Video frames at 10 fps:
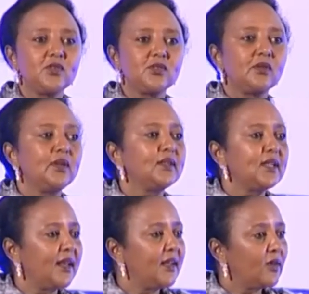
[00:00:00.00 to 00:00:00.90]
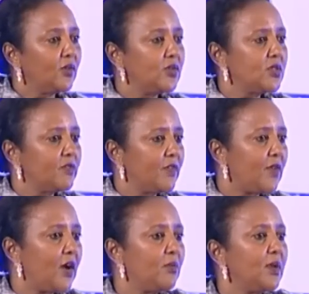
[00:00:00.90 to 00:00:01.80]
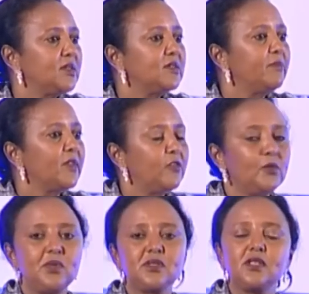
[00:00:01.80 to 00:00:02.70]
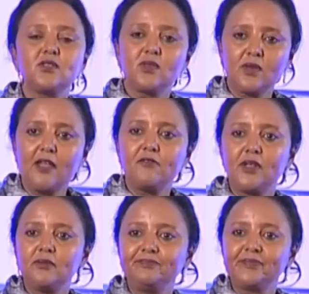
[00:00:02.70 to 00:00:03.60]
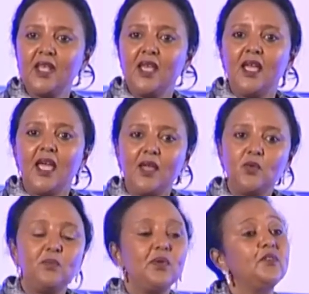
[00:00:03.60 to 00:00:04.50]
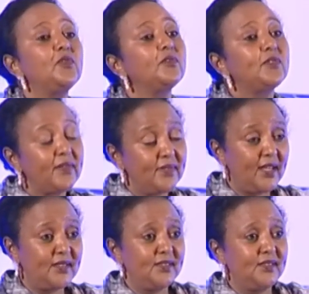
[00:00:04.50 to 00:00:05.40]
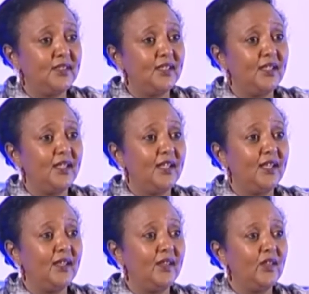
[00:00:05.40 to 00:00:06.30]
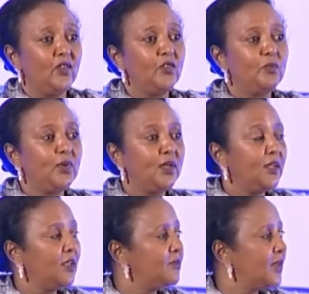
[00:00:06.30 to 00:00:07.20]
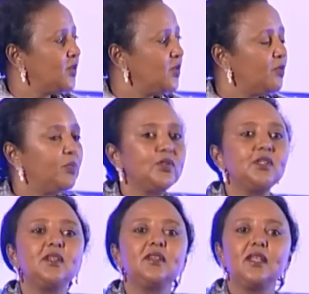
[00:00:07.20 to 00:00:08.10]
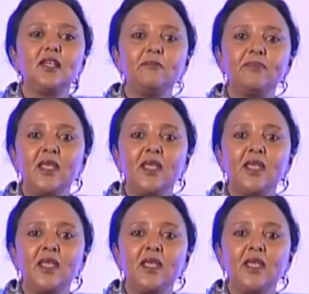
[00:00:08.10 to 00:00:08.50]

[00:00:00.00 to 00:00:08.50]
was to create a conducive environment for business to thrive in. And we believe we've done that. We believe that we've put in the